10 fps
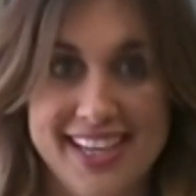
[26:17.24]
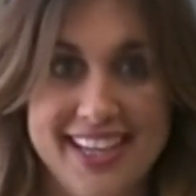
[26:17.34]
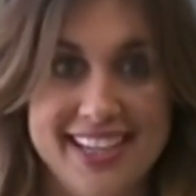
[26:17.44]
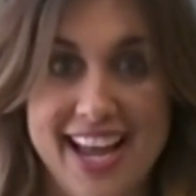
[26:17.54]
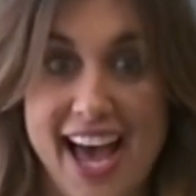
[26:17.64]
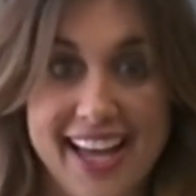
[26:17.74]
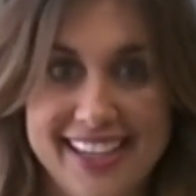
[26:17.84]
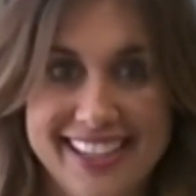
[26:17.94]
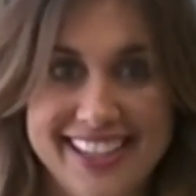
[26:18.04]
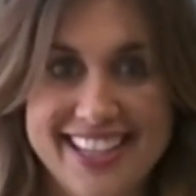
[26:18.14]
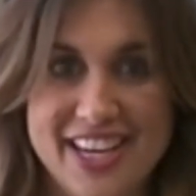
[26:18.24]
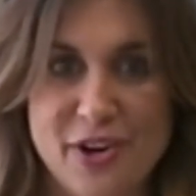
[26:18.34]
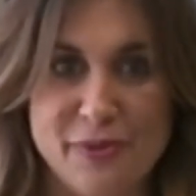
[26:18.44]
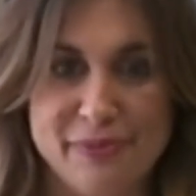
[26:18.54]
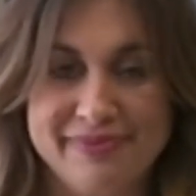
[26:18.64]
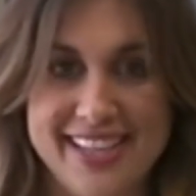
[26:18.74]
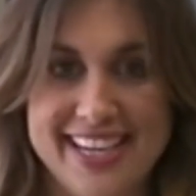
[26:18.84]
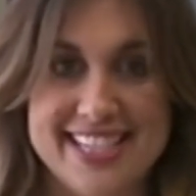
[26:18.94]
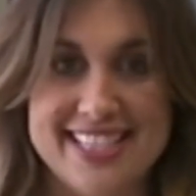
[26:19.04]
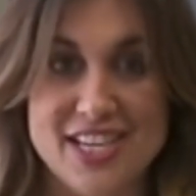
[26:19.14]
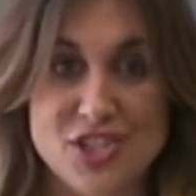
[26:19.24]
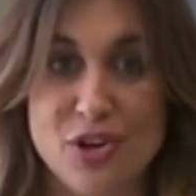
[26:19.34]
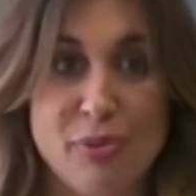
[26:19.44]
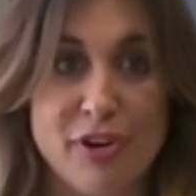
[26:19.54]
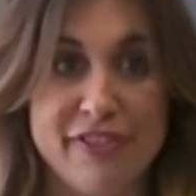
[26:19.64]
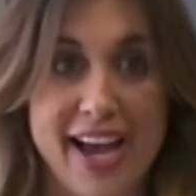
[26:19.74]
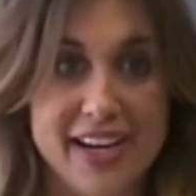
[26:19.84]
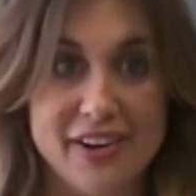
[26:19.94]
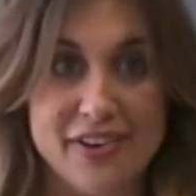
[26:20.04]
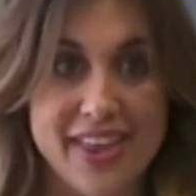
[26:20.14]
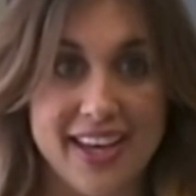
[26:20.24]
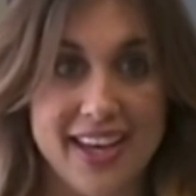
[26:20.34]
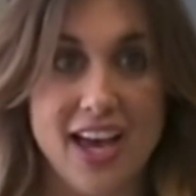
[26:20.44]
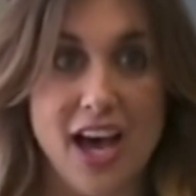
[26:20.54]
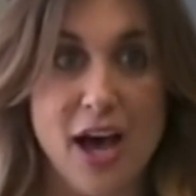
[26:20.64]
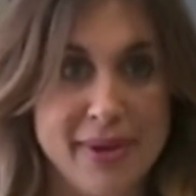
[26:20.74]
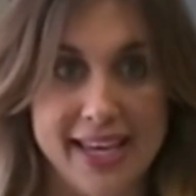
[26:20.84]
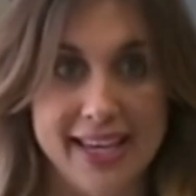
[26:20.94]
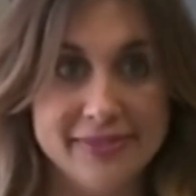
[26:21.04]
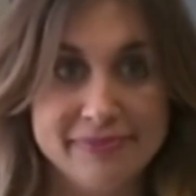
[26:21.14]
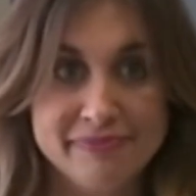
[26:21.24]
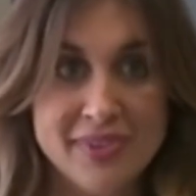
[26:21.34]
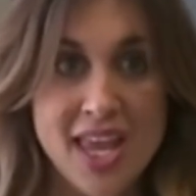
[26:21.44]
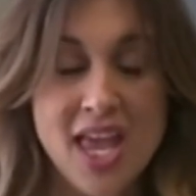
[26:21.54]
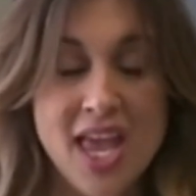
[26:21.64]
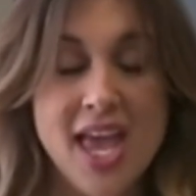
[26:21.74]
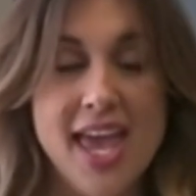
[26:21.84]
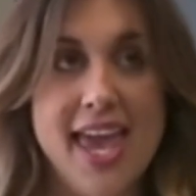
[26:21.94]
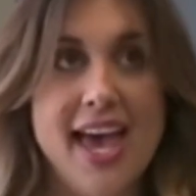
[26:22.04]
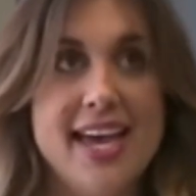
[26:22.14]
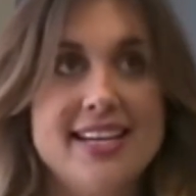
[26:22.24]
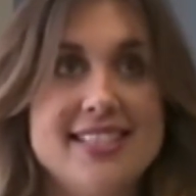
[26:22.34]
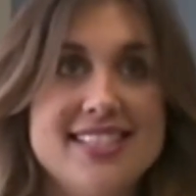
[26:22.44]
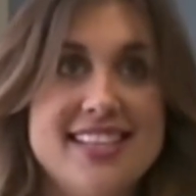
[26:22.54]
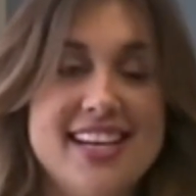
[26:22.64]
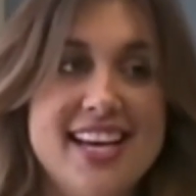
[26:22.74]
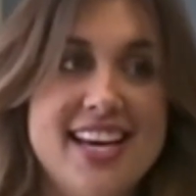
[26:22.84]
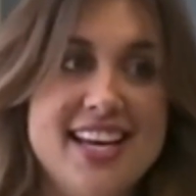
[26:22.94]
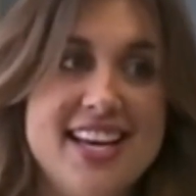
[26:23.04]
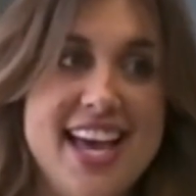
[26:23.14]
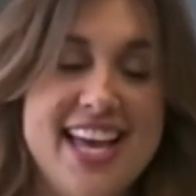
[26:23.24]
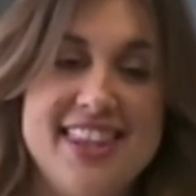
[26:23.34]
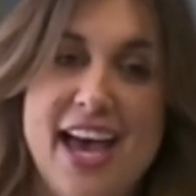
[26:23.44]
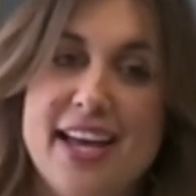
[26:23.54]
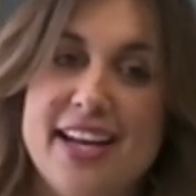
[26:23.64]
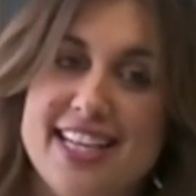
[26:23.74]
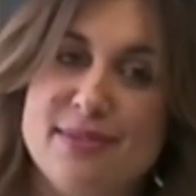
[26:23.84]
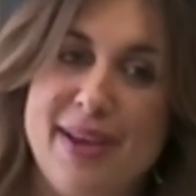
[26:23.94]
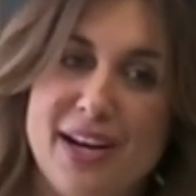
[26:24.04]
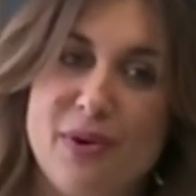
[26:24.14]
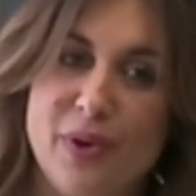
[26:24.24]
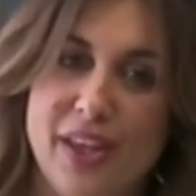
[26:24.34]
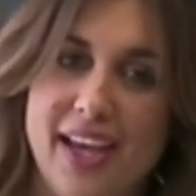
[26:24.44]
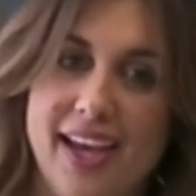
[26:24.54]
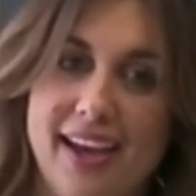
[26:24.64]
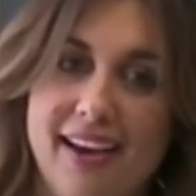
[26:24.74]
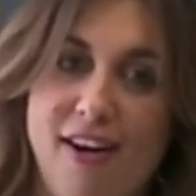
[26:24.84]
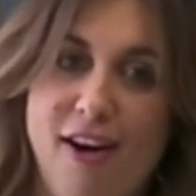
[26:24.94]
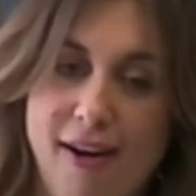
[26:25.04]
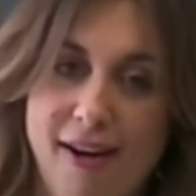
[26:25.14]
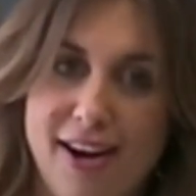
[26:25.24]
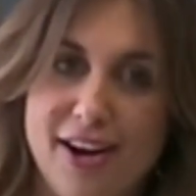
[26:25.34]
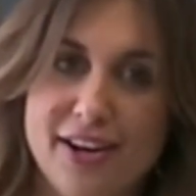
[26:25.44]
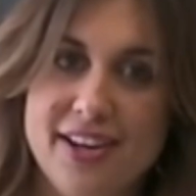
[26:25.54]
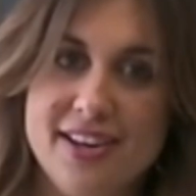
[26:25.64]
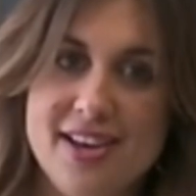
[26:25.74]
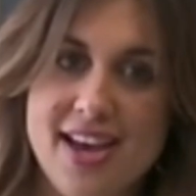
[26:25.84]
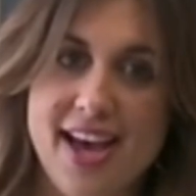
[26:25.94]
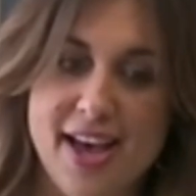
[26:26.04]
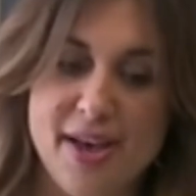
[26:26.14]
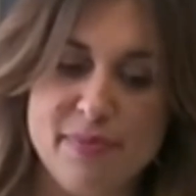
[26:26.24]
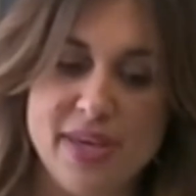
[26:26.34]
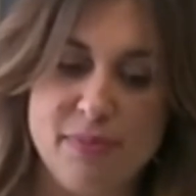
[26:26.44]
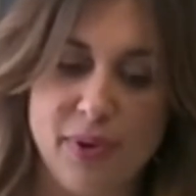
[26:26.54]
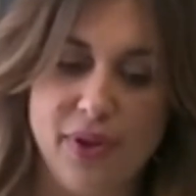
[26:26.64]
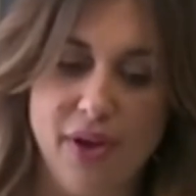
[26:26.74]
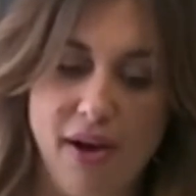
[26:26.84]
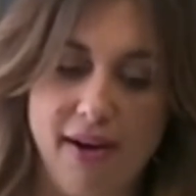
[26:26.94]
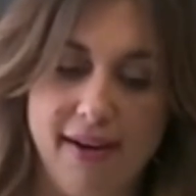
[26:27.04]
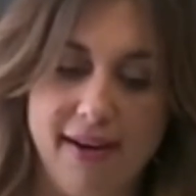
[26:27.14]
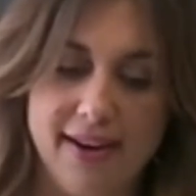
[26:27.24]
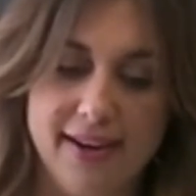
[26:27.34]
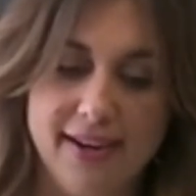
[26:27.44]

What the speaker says: not, you know, an essential provider that can come in. And that has made it really hard. People are